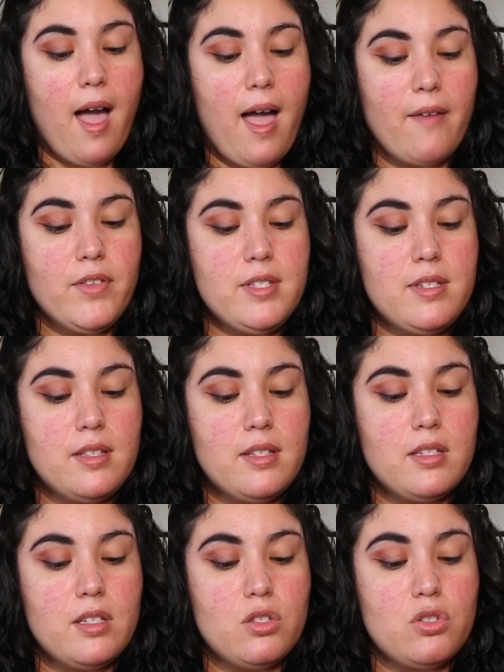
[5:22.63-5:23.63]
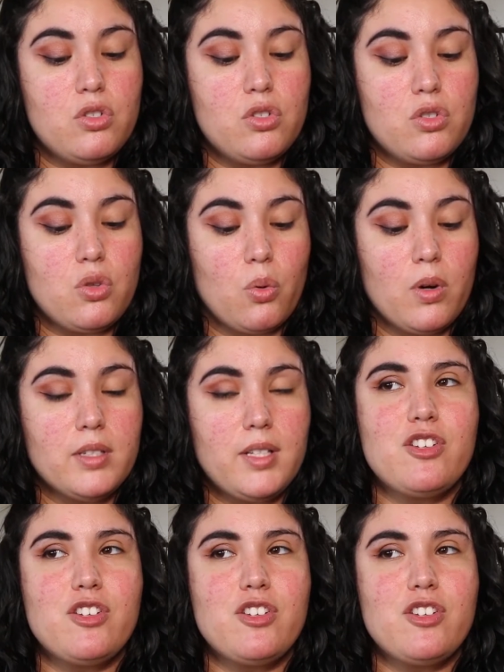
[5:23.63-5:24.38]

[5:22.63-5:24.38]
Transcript: I haven't seen this in stores.